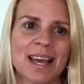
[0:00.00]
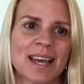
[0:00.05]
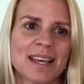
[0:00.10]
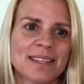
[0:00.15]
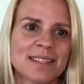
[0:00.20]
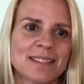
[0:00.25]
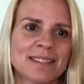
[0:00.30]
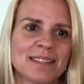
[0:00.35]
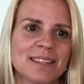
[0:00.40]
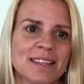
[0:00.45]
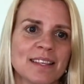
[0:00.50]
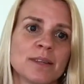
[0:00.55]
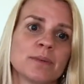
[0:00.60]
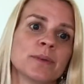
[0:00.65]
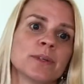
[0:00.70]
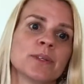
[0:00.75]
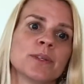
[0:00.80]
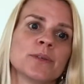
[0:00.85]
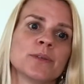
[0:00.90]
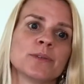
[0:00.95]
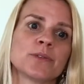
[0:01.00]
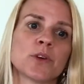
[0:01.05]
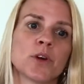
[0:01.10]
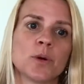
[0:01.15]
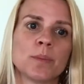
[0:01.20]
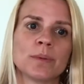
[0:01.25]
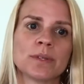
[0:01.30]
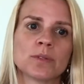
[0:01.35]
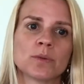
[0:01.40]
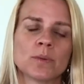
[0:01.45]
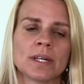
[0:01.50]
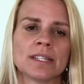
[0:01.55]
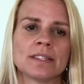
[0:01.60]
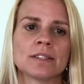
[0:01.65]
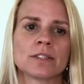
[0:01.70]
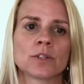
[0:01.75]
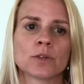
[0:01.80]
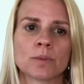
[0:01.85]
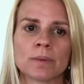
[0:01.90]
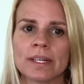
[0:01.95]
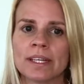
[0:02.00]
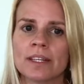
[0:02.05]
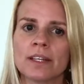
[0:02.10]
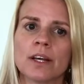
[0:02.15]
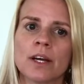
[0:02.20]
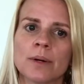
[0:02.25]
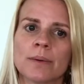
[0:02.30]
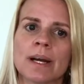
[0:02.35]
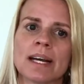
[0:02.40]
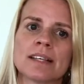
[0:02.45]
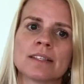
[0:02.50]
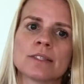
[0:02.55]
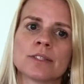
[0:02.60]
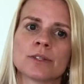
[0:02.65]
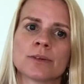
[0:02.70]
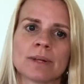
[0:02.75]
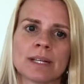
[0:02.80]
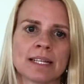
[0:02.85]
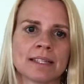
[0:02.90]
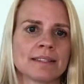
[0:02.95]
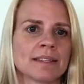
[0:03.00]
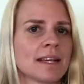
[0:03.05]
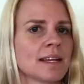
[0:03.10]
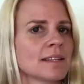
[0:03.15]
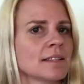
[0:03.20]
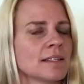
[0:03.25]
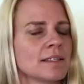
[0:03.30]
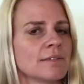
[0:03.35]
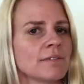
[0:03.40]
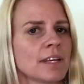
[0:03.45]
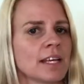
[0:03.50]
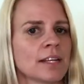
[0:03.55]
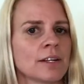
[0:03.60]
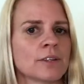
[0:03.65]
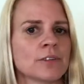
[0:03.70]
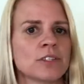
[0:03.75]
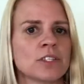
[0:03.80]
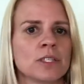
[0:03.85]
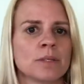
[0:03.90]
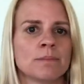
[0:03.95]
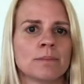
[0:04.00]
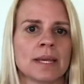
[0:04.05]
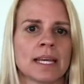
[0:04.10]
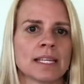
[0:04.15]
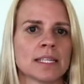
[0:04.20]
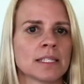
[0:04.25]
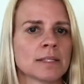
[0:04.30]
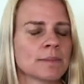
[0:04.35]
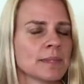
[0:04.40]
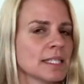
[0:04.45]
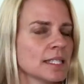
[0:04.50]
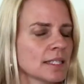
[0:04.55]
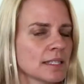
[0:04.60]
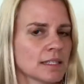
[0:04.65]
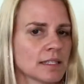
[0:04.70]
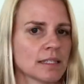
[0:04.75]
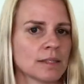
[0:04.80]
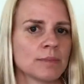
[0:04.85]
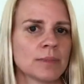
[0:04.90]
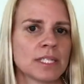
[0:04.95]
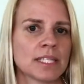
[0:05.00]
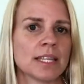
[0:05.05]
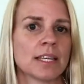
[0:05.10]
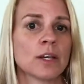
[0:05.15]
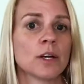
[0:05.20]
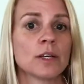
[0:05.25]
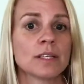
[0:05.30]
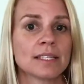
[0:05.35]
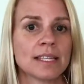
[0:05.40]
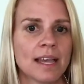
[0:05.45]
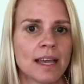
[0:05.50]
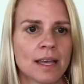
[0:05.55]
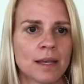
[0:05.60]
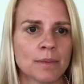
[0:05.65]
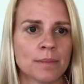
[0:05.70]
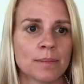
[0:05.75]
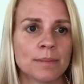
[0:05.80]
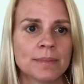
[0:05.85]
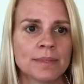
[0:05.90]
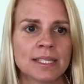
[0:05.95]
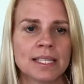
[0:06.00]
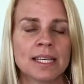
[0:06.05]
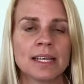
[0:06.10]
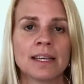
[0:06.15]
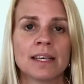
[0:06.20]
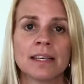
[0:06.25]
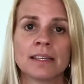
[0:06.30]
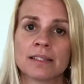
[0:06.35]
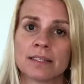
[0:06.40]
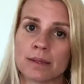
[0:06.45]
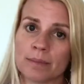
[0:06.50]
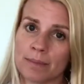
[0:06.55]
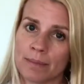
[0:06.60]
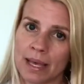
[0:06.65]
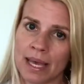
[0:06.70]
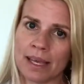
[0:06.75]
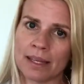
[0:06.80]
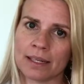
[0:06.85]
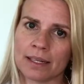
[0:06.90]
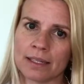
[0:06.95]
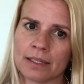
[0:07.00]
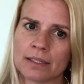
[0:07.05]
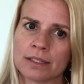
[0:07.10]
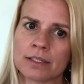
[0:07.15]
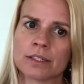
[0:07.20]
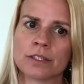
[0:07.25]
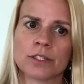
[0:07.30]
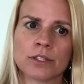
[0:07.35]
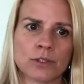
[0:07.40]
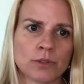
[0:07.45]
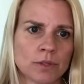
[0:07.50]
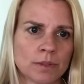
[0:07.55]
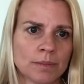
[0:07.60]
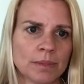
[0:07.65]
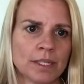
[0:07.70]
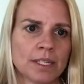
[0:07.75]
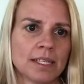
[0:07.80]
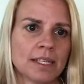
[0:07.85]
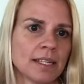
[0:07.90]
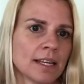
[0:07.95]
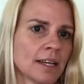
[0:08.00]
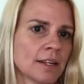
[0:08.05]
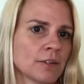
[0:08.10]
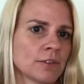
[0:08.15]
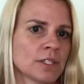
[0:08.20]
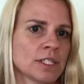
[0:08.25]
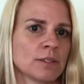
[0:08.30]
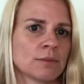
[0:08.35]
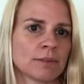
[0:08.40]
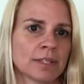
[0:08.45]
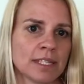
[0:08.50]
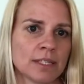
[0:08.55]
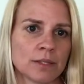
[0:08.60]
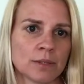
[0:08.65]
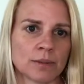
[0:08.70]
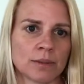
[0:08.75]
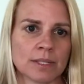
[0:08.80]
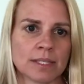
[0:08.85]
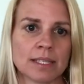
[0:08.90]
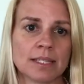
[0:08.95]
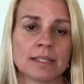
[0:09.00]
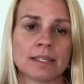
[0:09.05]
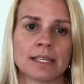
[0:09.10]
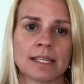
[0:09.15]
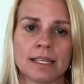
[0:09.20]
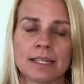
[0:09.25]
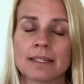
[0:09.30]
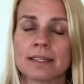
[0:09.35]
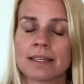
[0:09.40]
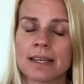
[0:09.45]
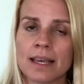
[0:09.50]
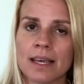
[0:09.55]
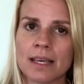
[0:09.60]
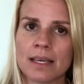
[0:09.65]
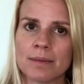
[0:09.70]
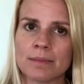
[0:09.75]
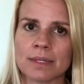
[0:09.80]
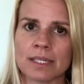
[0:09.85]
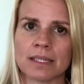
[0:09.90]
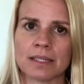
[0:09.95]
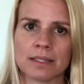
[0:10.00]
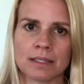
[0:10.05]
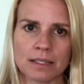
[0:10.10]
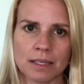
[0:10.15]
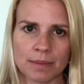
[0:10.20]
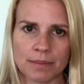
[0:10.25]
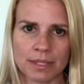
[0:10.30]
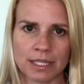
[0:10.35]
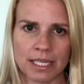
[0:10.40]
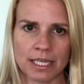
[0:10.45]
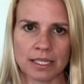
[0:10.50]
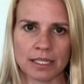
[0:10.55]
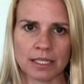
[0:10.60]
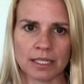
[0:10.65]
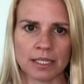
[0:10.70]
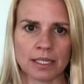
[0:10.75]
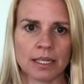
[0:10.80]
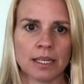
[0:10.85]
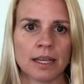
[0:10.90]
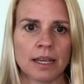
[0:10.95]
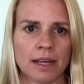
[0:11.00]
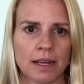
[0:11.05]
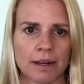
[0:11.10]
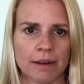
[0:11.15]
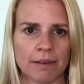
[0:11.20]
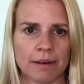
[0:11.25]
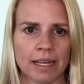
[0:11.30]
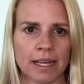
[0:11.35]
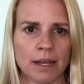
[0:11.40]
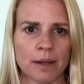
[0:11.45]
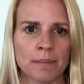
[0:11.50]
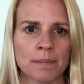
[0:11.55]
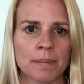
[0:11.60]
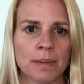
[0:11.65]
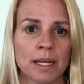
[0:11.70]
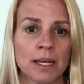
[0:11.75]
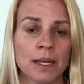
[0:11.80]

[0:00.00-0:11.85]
SCE will use Opus One's Grid OS Transactive Energy Management System, which they call TEMS, to manage distributed energy resources in its Camden substation area.